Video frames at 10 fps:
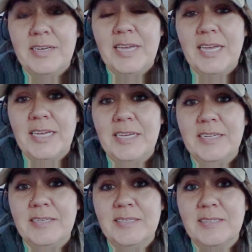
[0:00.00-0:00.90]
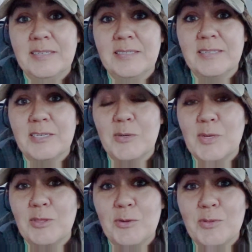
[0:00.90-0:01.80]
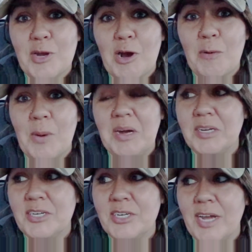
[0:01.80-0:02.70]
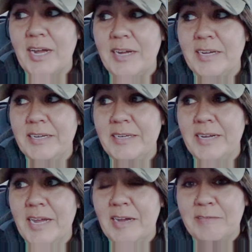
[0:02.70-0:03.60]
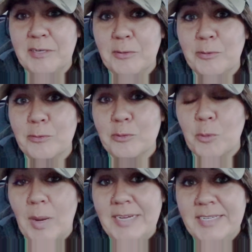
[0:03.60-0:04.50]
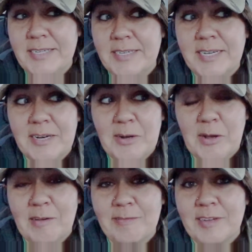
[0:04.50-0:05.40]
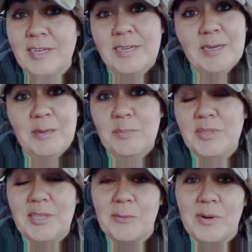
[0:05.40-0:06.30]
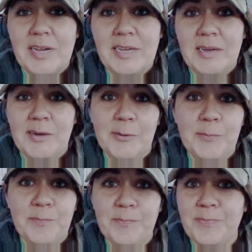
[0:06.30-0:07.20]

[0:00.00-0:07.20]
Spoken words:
and going through the car wash, I have to go through twice to get it off. But then when I get home,